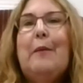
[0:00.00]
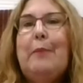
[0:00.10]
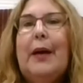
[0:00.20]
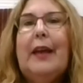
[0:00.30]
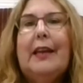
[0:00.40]

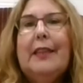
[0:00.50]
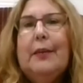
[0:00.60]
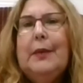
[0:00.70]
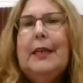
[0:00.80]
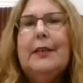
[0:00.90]
but I
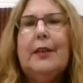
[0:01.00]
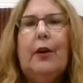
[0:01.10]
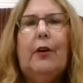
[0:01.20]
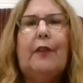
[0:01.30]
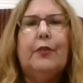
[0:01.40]
think we need to
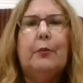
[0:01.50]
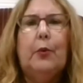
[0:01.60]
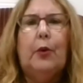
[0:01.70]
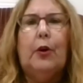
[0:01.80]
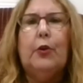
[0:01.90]
go after
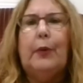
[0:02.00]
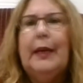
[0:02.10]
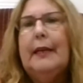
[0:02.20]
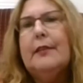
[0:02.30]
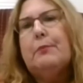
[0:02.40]
more
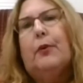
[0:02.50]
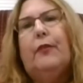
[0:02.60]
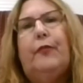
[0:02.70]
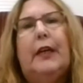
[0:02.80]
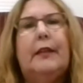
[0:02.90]
grants, more
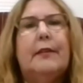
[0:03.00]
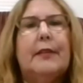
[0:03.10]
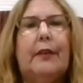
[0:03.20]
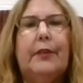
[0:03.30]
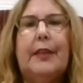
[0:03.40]
funds
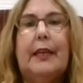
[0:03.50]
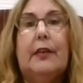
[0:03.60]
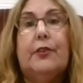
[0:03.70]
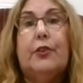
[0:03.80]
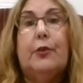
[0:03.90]
and everything
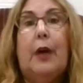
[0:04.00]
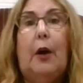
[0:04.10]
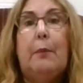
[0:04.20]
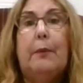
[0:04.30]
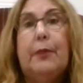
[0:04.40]
else to
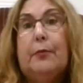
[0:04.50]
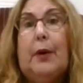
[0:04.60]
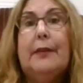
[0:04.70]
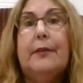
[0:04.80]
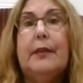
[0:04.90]
help the
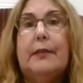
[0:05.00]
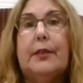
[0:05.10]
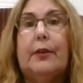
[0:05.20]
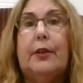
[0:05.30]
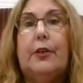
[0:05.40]
residents
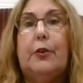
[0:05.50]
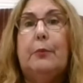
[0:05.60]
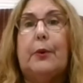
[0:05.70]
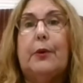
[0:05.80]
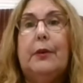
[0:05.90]
here in
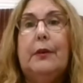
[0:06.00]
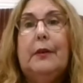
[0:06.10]
Huber.